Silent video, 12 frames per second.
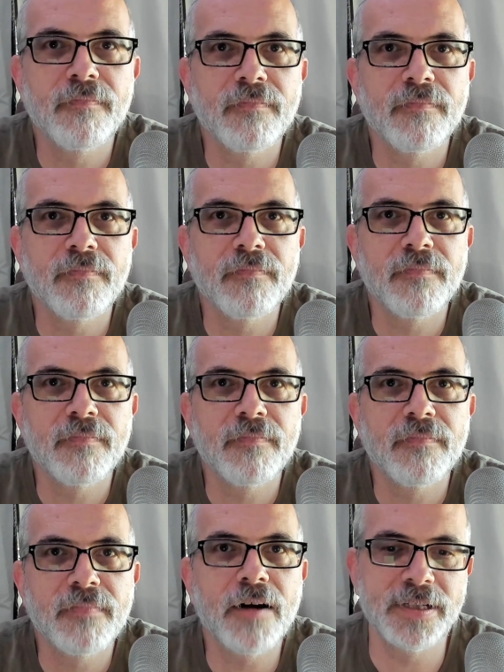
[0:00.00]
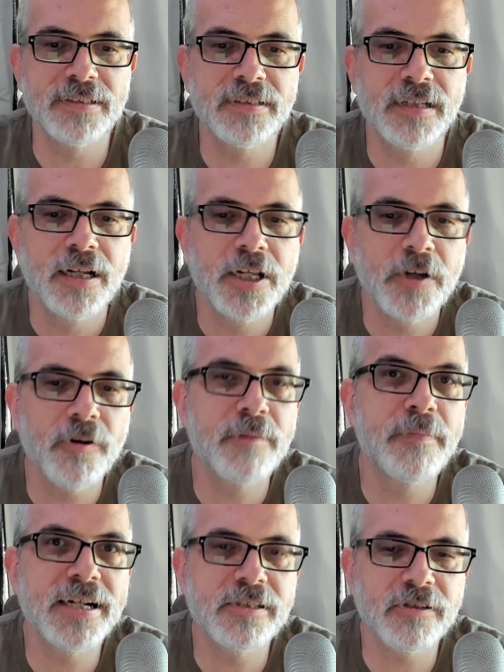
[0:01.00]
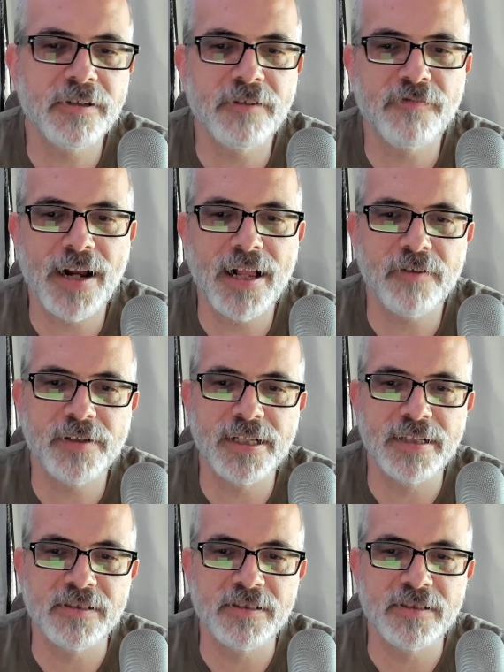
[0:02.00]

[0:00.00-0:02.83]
Now, as always, you want to make sure you're following the